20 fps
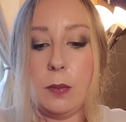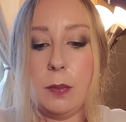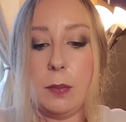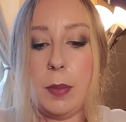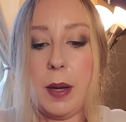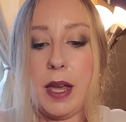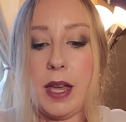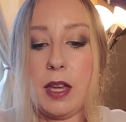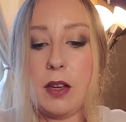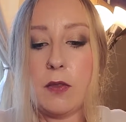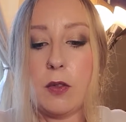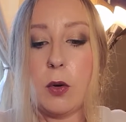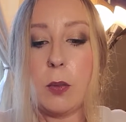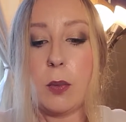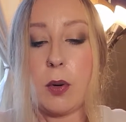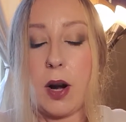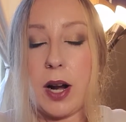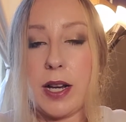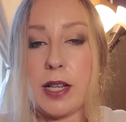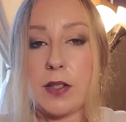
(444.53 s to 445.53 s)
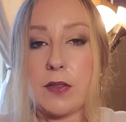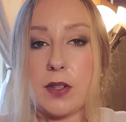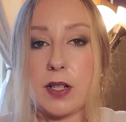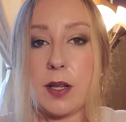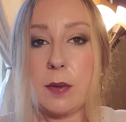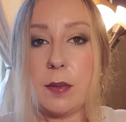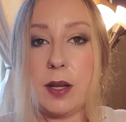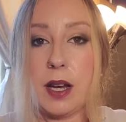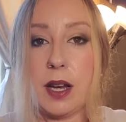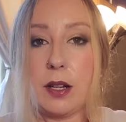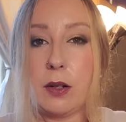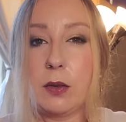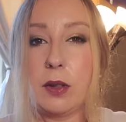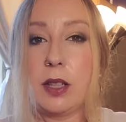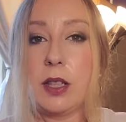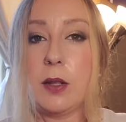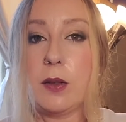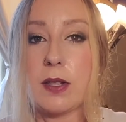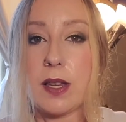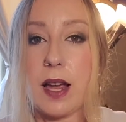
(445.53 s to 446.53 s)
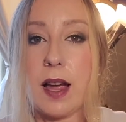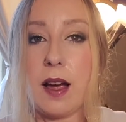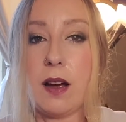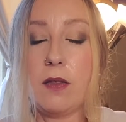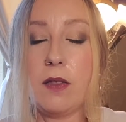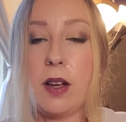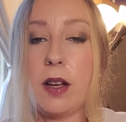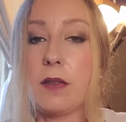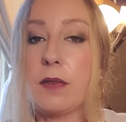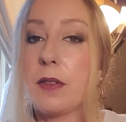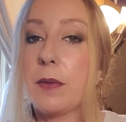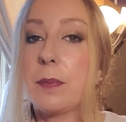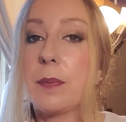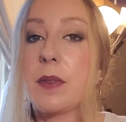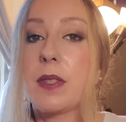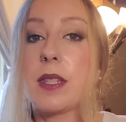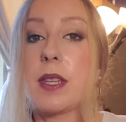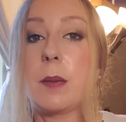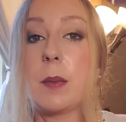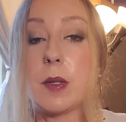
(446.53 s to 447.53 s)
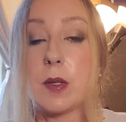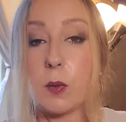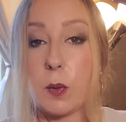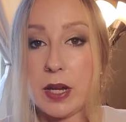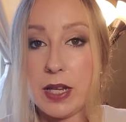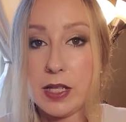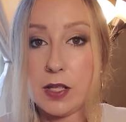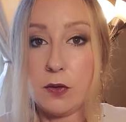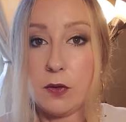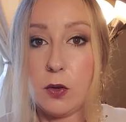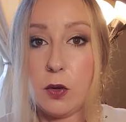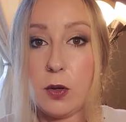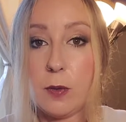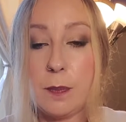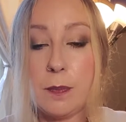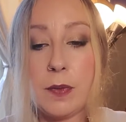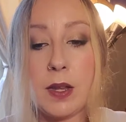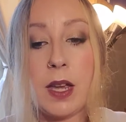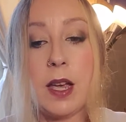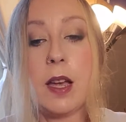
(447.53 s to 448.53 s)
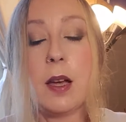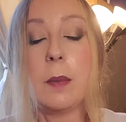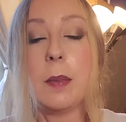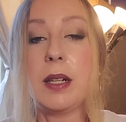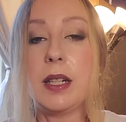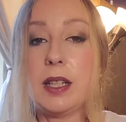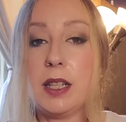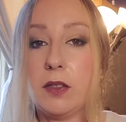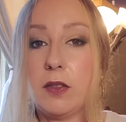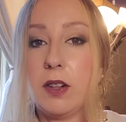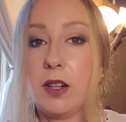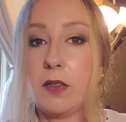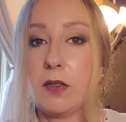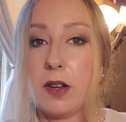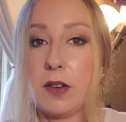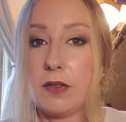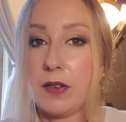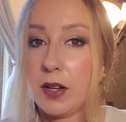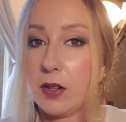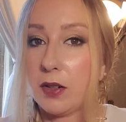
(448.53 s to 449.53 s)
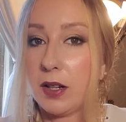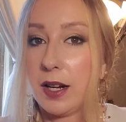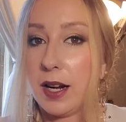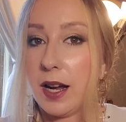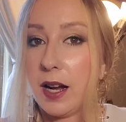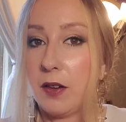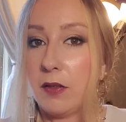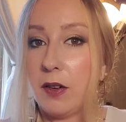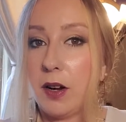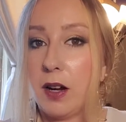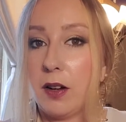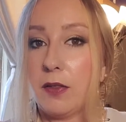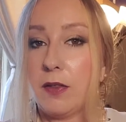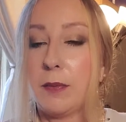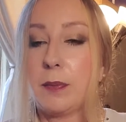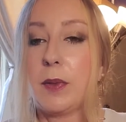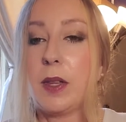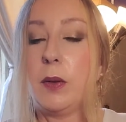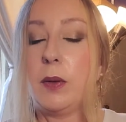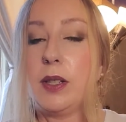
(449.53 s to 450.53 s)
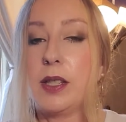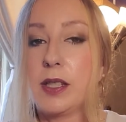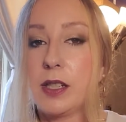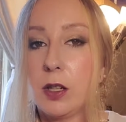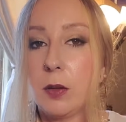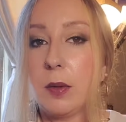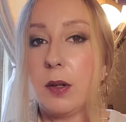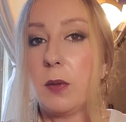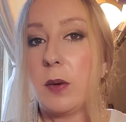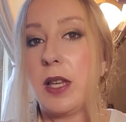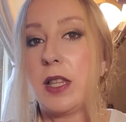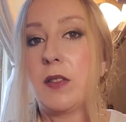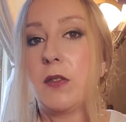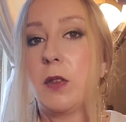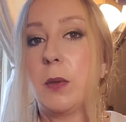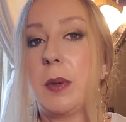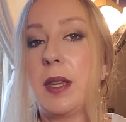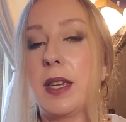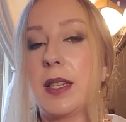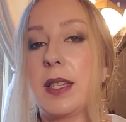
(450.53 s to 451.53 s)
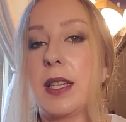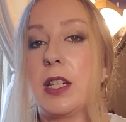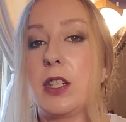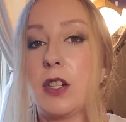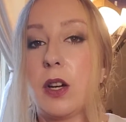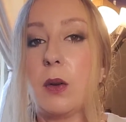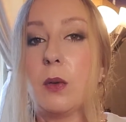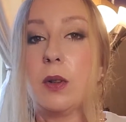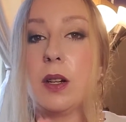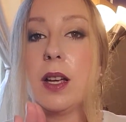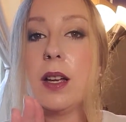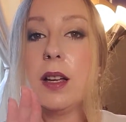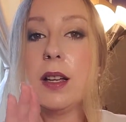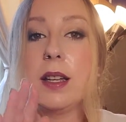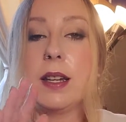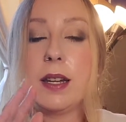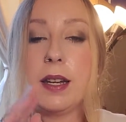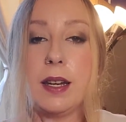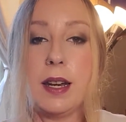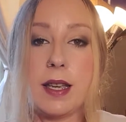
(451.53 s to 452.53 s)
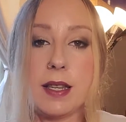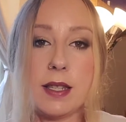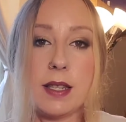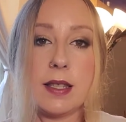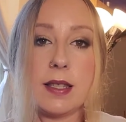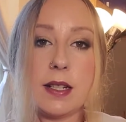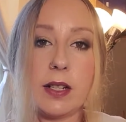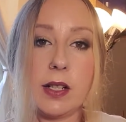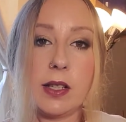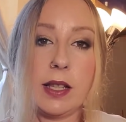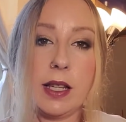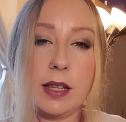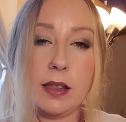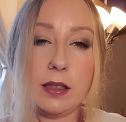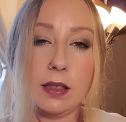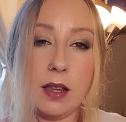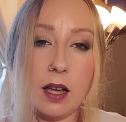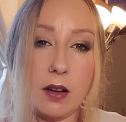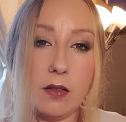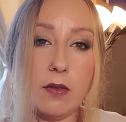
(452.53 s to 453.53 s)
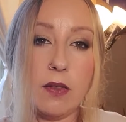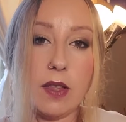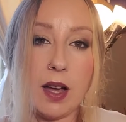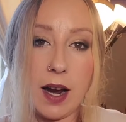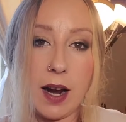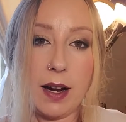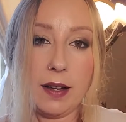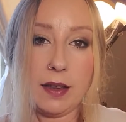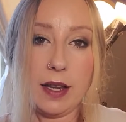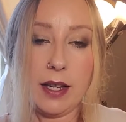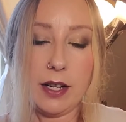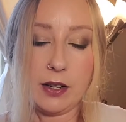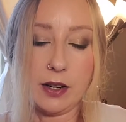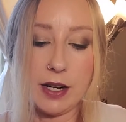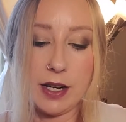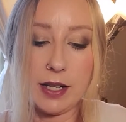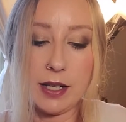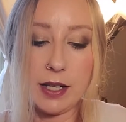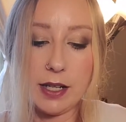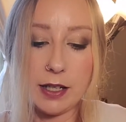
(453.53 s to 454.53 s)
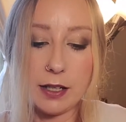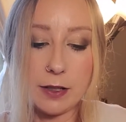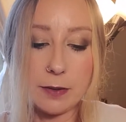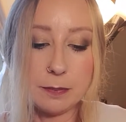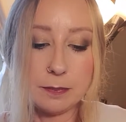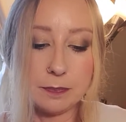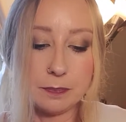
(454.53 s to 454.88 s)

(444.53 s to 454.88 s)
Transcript: paying full price for something I only use half of seems wasteful, but even if I found it half off, it would still be wasteful because I don't necessarily love the highlighter in here.